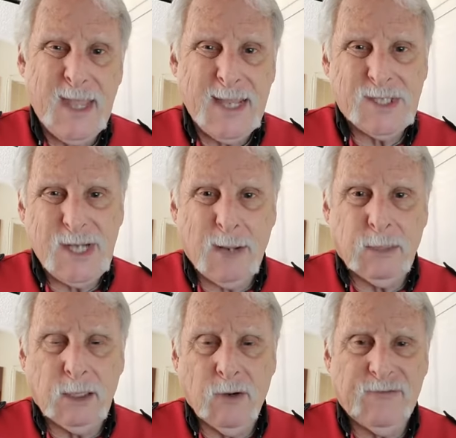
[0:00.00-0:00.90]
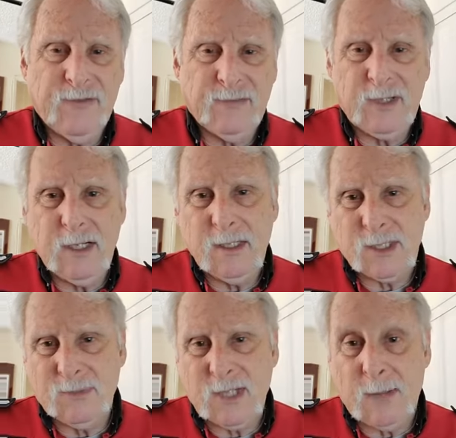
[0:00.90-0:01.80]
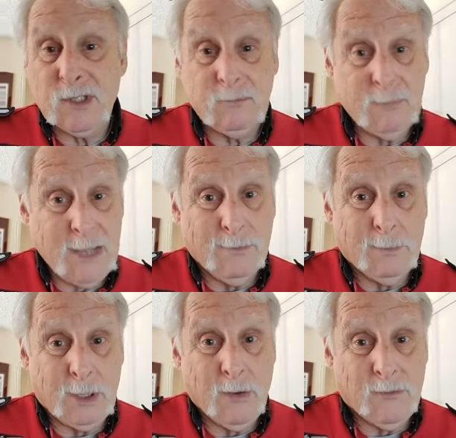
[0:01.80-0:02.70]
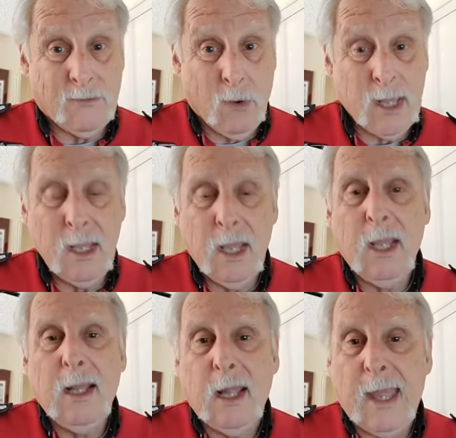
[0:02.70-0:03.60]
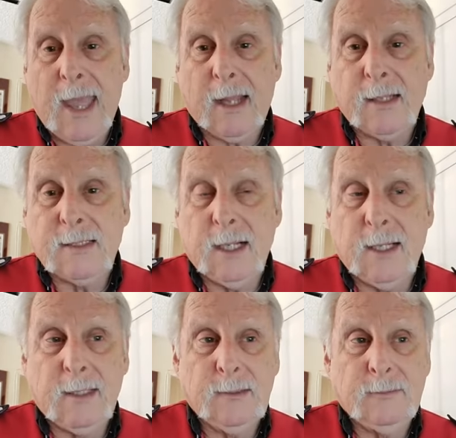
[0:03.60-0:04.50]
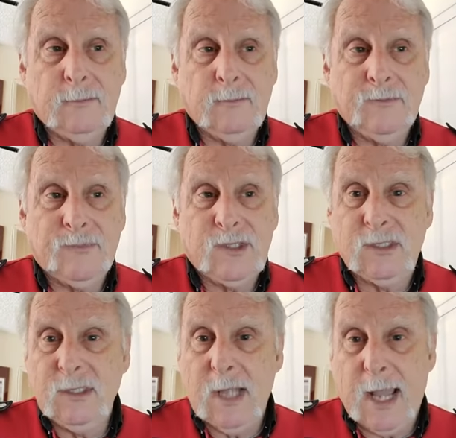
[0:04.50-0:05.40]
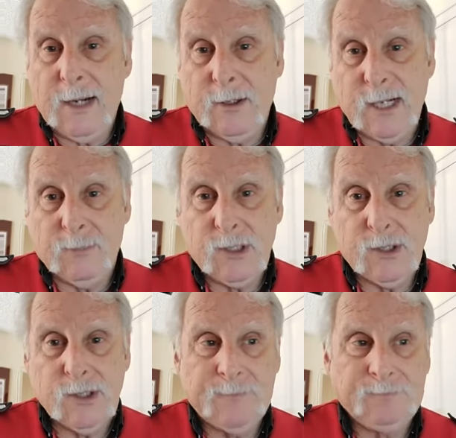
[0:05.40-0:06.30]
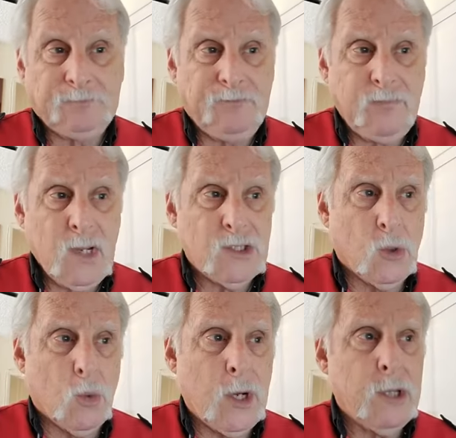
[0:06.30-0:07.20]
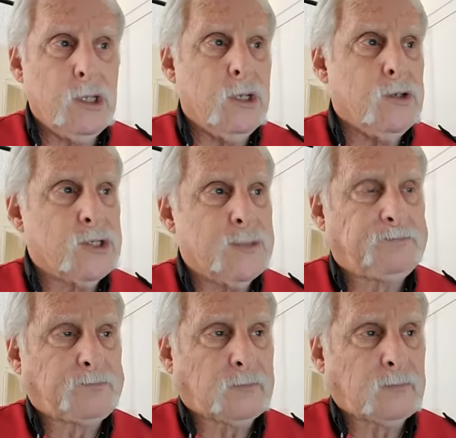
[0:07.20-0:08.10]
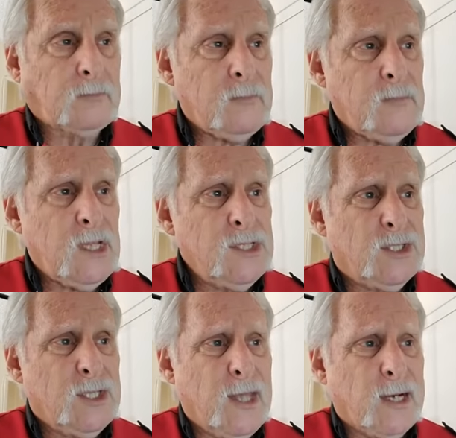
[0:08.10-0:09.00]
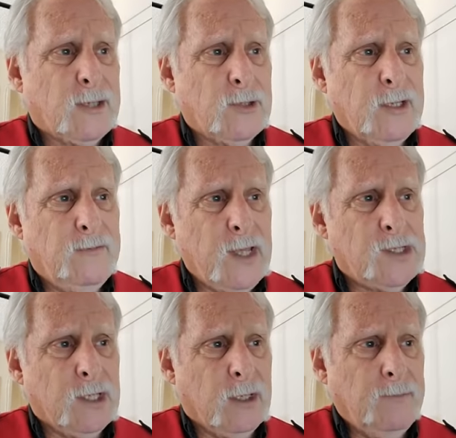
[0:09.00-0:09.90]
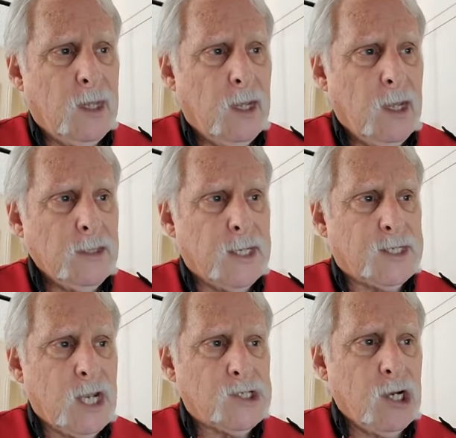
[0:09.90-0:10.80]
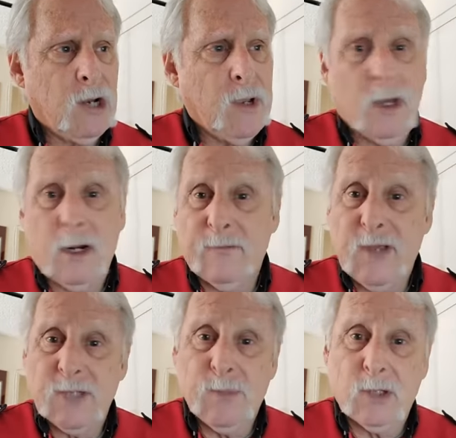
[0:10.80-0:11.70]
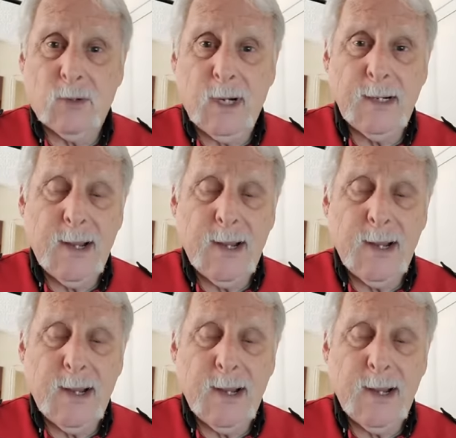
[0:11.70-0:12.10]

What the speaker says: It's now below 50, sometimes even below 40 at higher temperatures. So what do you use? Synthetic or conventional? The discussion going on Facebook right